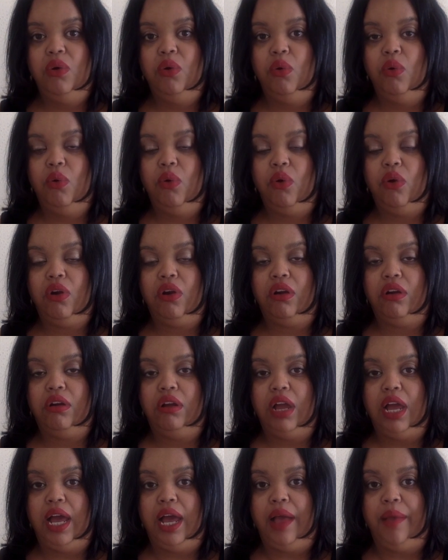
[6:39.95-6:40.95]

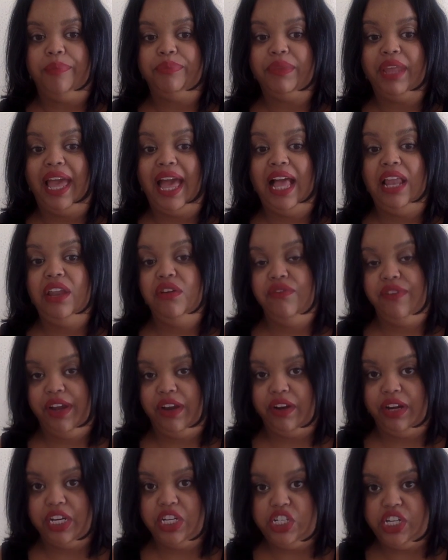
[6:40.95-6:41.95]
or aloe
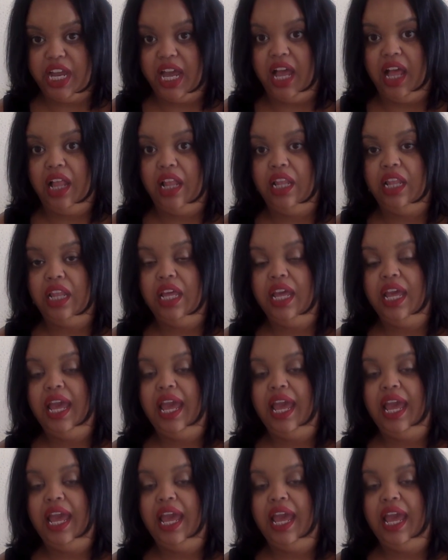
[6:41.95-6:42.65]
vera gel.